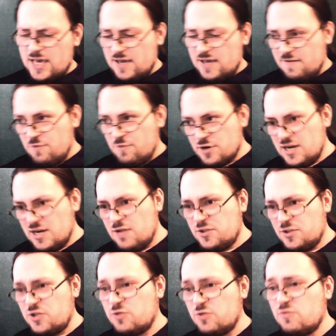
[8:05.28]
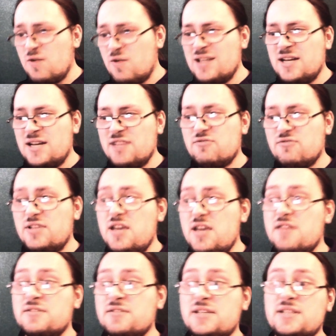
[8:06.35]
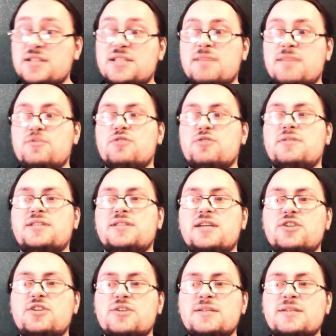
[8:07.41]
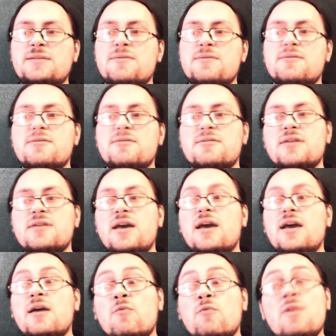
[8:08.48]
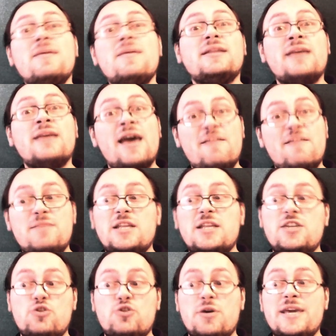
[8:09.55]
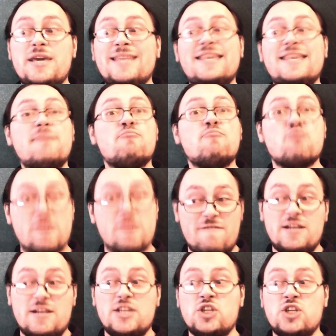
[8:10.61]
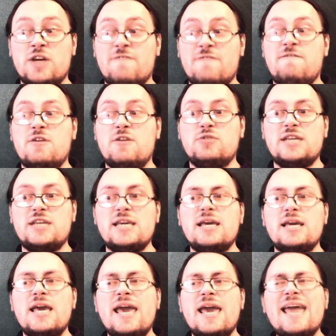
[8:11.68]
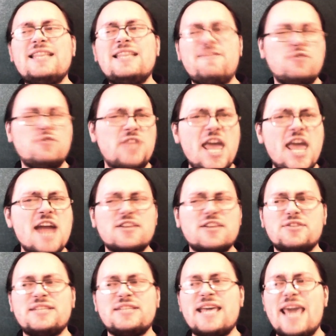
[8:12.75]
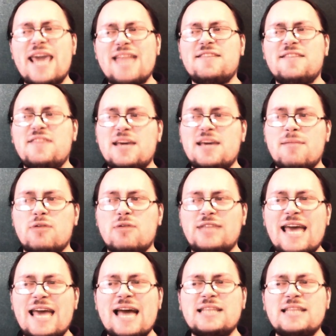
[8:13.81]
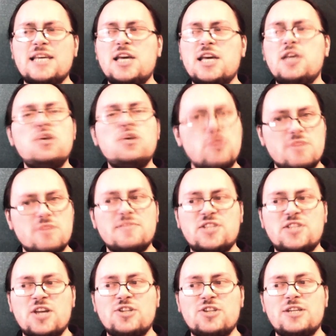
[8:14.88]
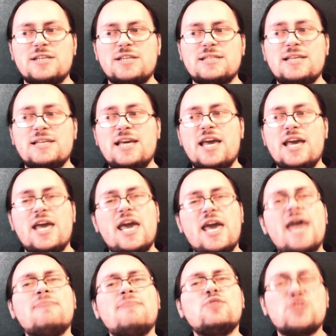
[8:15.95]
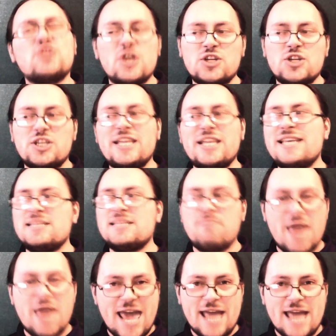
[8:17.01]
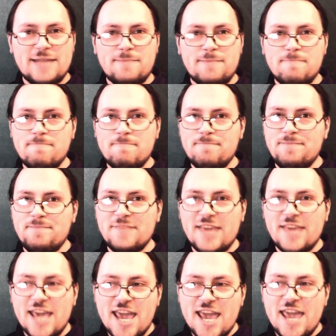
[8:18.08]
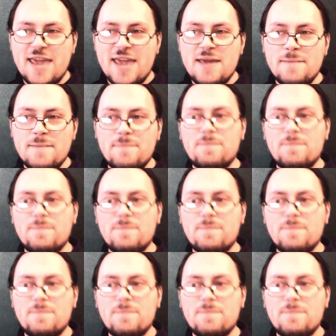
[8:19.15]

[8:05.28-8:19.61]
For close to 100 years in some jurisdictions, women have been enjoying the privilege of voting, and if you dare to say anything about that, you're a misogynist. And misogyny is bad, okay?